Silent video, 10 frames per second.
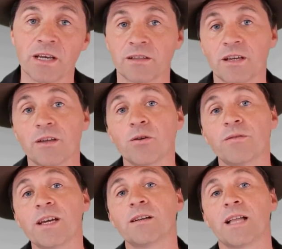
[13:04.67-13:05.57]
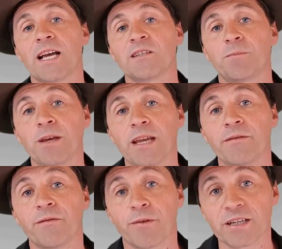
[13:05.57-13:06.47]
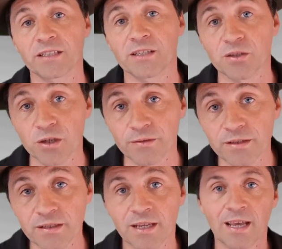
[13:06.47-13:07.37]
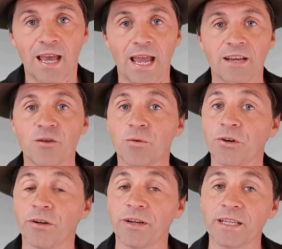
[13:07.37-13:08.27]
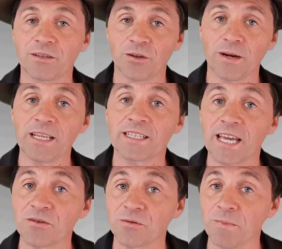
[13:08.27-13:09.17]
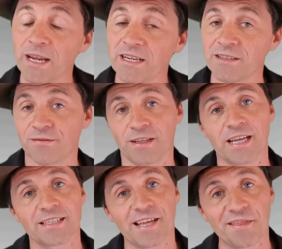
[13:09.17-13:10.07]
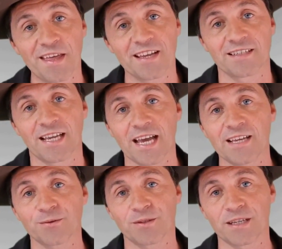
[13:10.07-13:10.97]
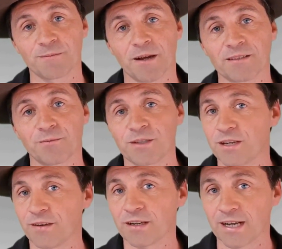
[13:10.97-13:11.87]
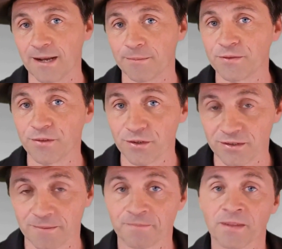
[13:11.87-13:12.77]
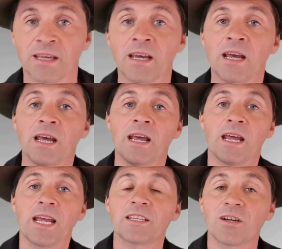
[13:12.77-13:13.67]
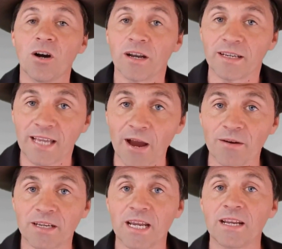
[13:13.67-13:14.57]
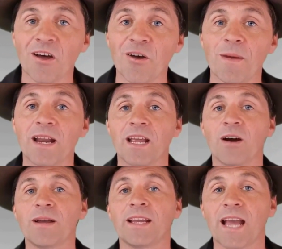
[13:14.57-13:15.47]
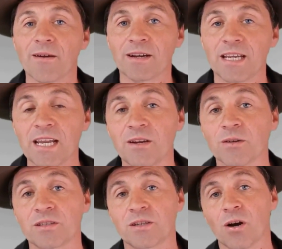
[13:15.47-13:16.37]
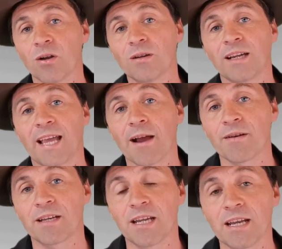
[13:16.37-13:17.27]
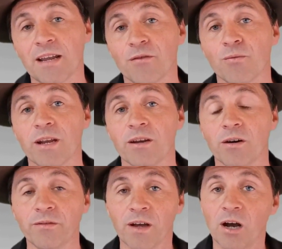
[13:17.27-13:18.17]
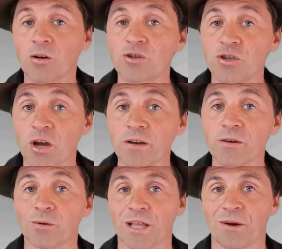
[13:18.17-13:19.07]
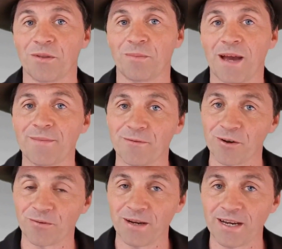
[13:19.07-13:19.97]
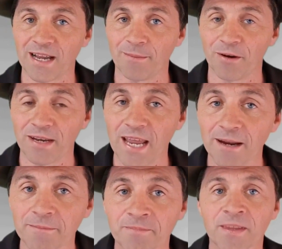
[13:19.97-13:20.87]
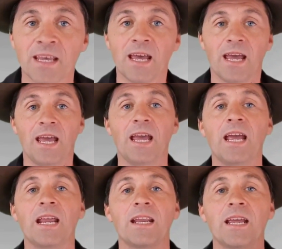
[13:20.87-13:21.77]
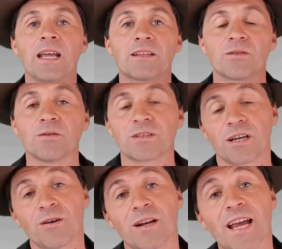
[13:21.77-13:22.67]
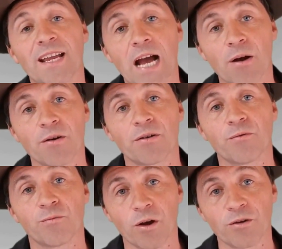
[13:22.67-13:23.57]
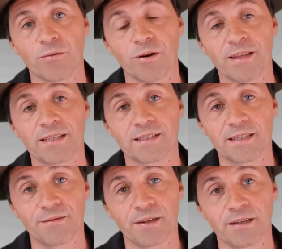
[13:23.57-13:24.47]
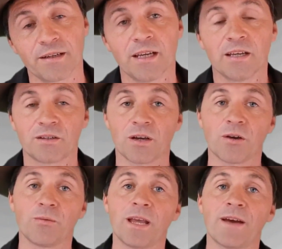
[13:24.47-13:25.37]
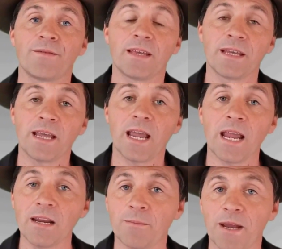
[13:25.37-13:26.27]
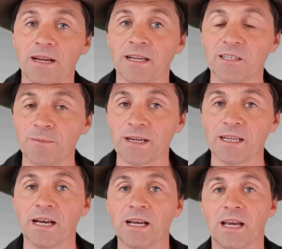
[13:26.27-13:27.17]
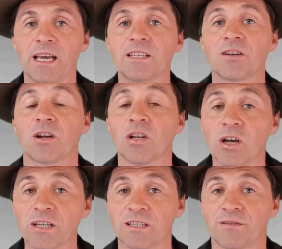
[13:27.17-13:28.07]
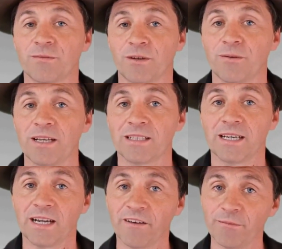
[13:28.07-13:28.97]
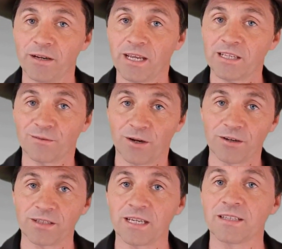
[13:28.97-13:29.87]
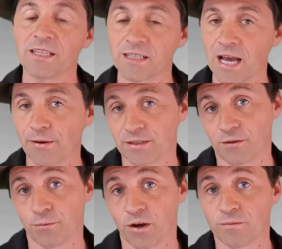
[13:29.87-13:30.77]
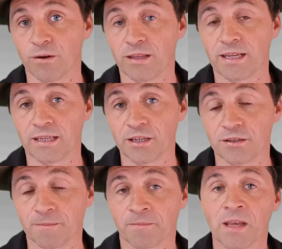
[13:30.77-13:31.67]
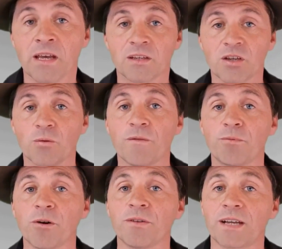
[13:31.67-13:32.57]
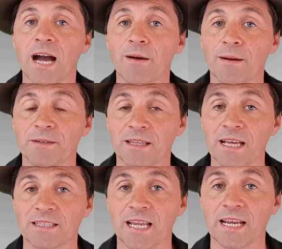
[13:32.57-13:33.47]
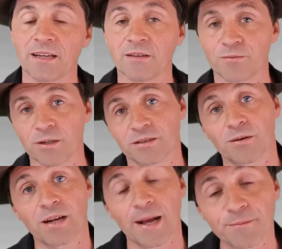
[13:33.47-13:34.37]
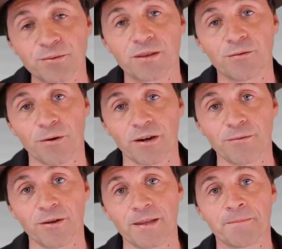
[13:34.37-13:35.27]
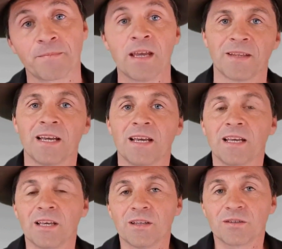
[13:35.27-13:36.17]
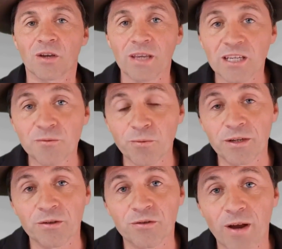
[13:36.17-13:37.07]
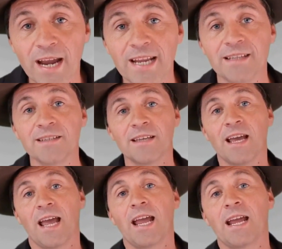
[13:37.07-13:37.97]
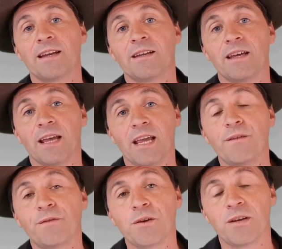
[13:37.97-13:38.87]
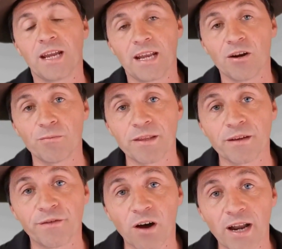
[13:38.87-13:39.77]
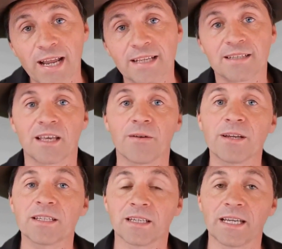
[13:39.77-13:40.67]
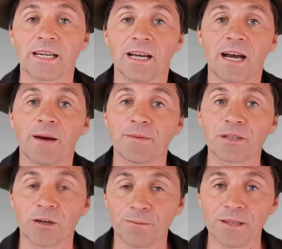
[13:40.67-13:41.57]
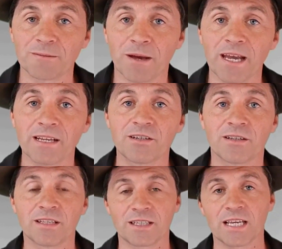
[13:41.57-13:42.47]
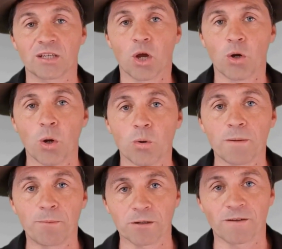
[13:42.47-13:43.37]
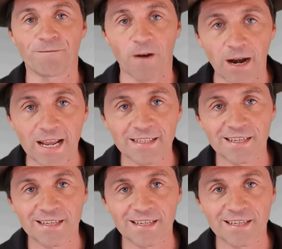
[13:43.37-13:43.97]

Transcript: So your vehicle has been freshly serviced, and you will not need to do any scheduled maintenance for the next 10,000 Ks or 6 months, whichever comes first. It's got guaranteed no money owing, guaranteed not stolen, guaranteed never written off. I'll show you all that on the paperwork when you come on down. And it's also got a current roadworthy certificate. So we have the independent inspector. He's got a license from the Queensland government, and he's the one who says this car is in a roadworthy condition. So we've brought the car up to that standard as well. So it comes with the roadworthy. So yes, we do trade-ins, and if you need help with your finance, there is a link up the top of this page that says no deposit finance.